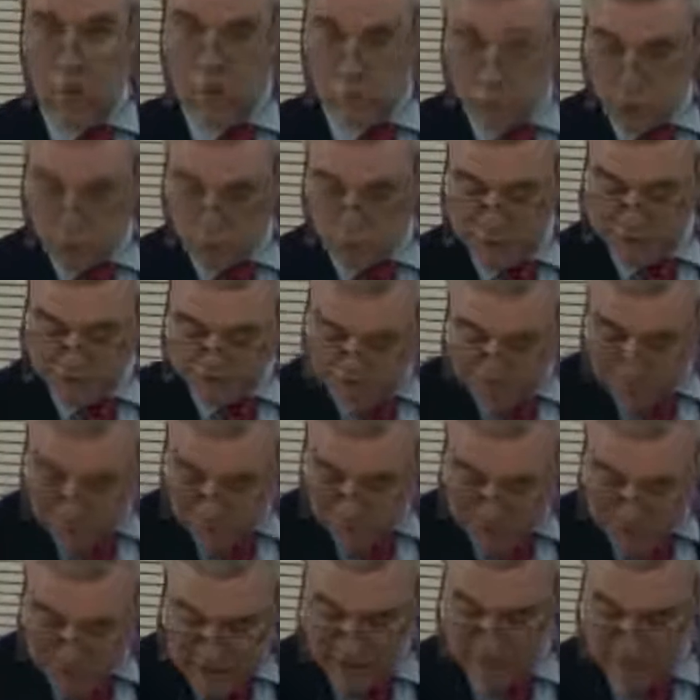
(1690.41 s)
to
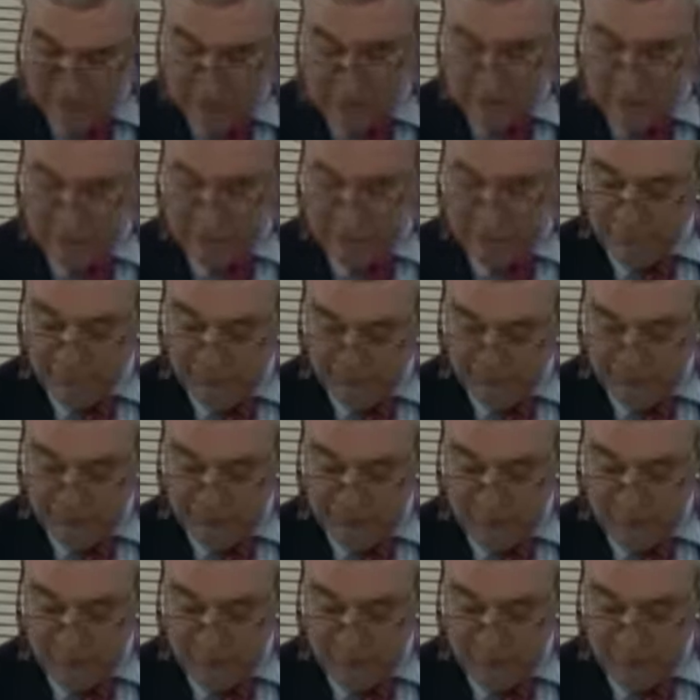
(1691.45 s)
disconnect from